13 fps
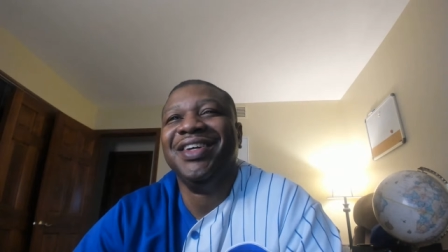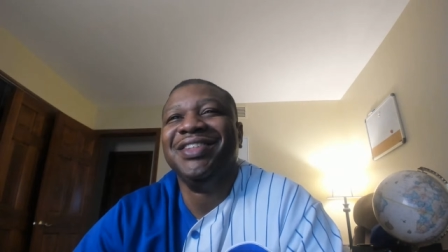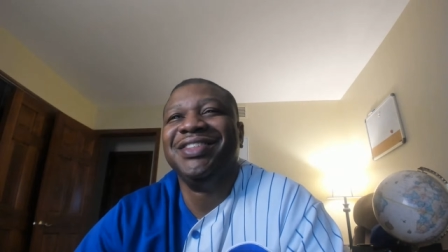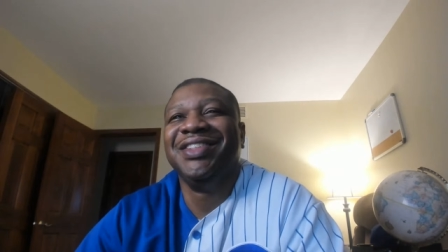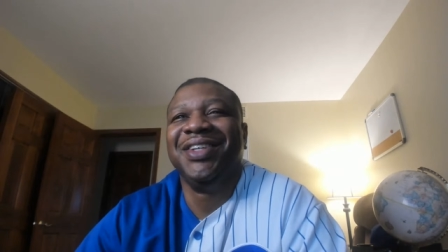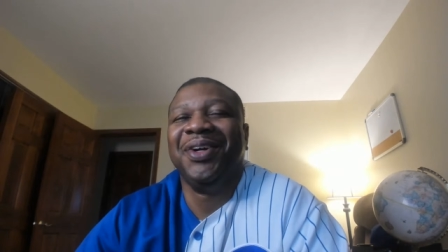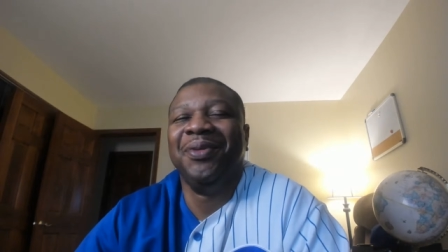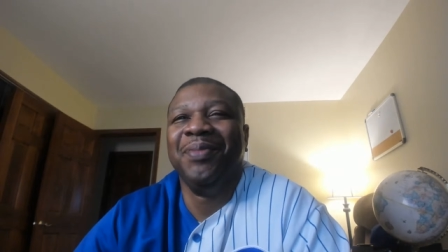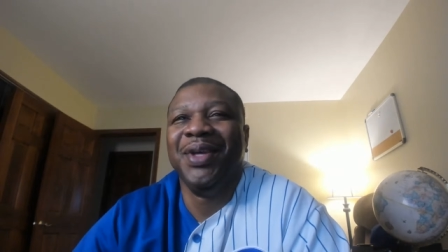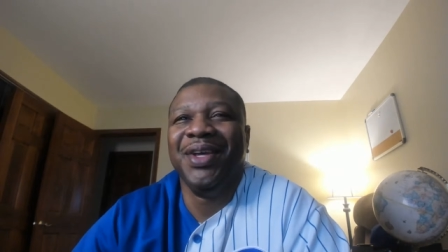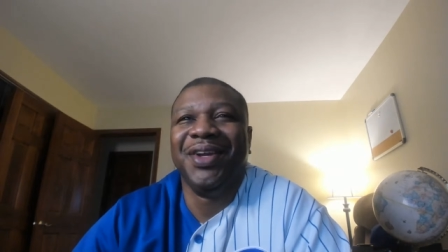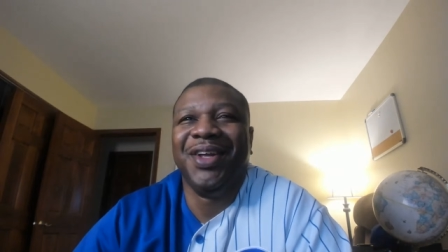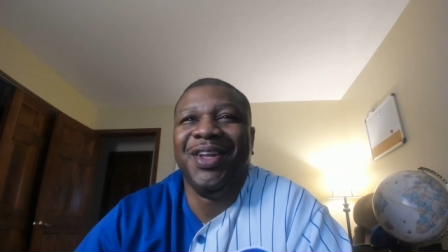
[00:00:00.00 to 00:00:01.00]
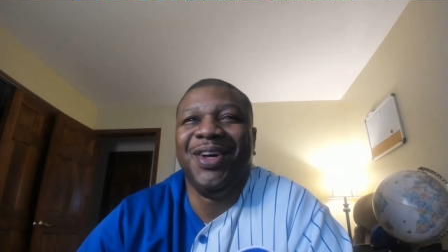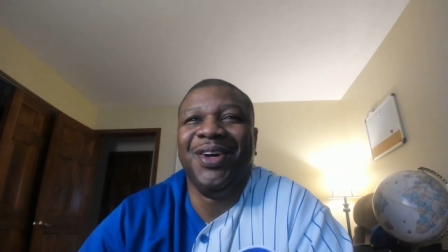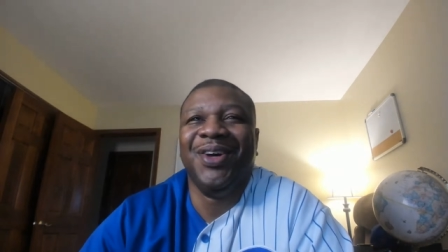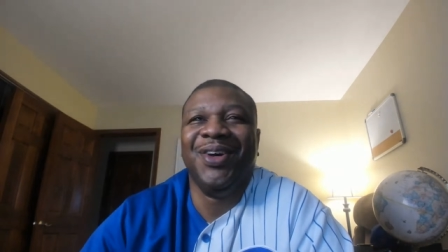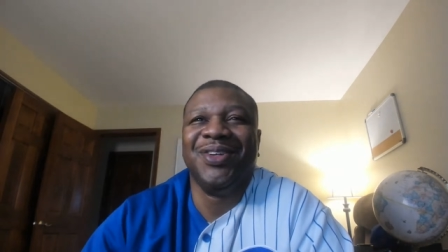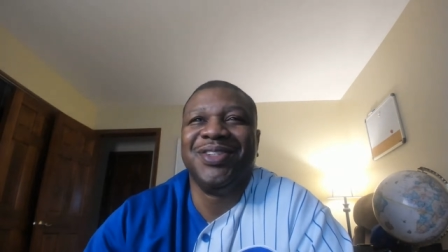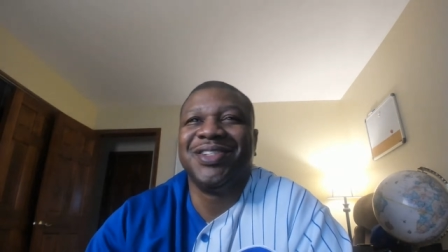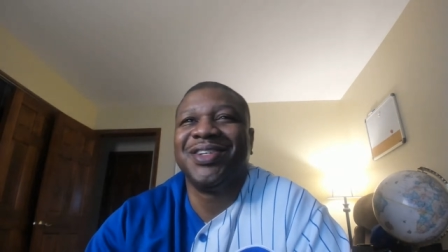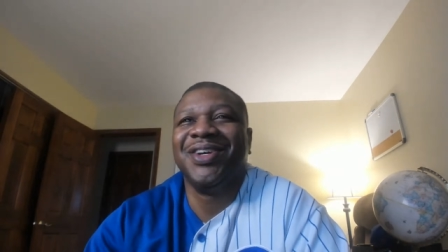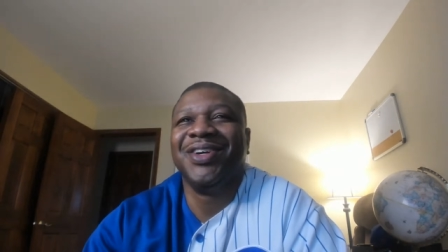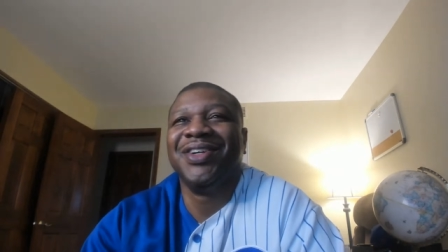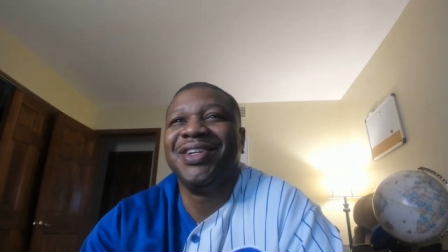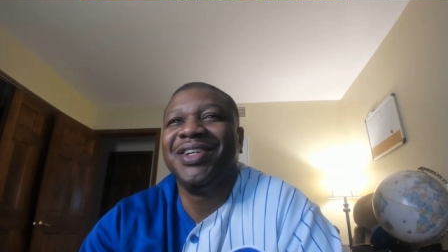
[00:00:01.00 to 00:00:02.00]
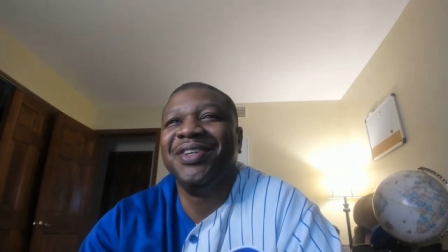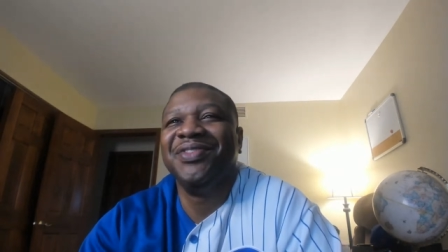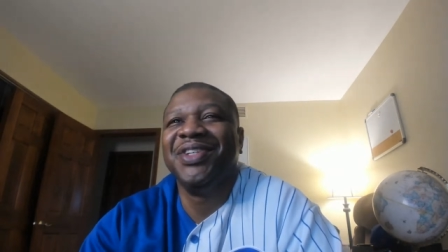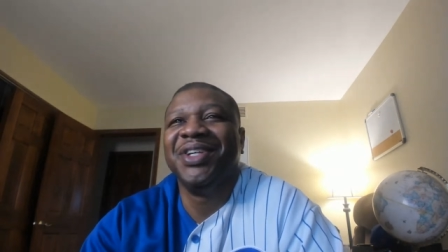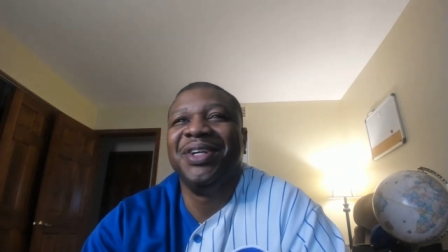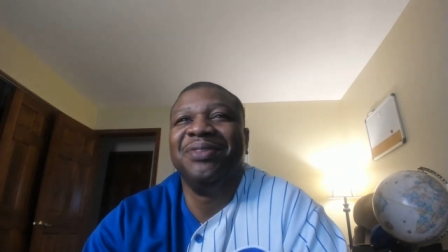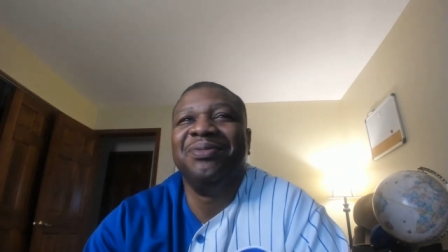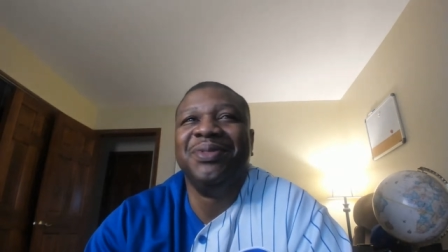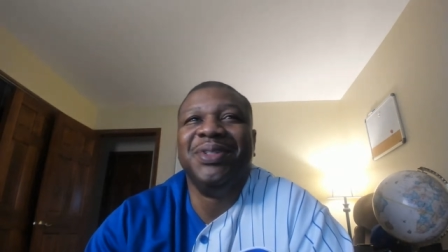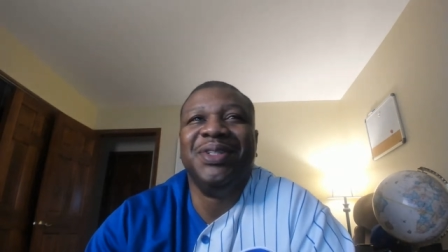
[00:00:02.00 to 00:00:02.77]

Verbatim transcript: She's gonna be in a long skirt covered up.